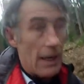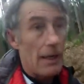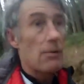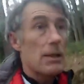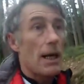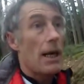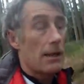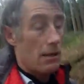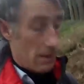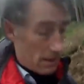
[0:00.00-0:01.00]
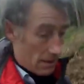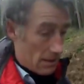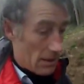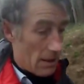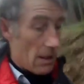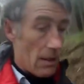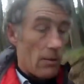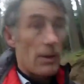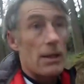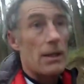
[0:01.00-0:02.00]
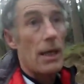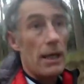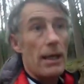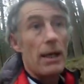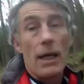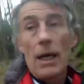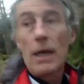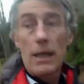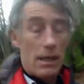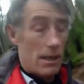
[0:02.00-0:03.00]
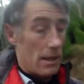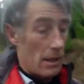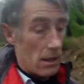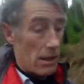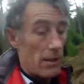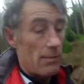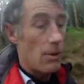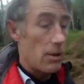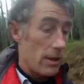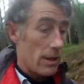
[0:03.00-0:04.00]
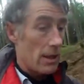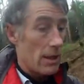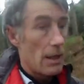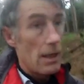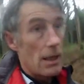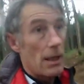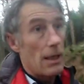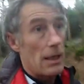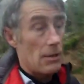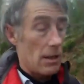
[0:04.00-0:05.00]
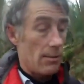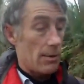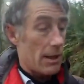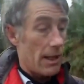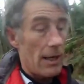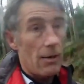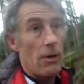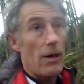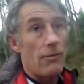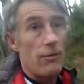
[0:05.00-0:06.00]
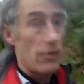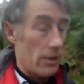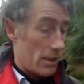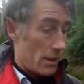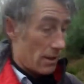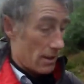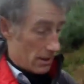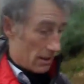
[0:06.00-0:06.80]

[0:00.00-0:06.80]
And I was glad when it started getting light early in the morning and I was able to get out of that forest.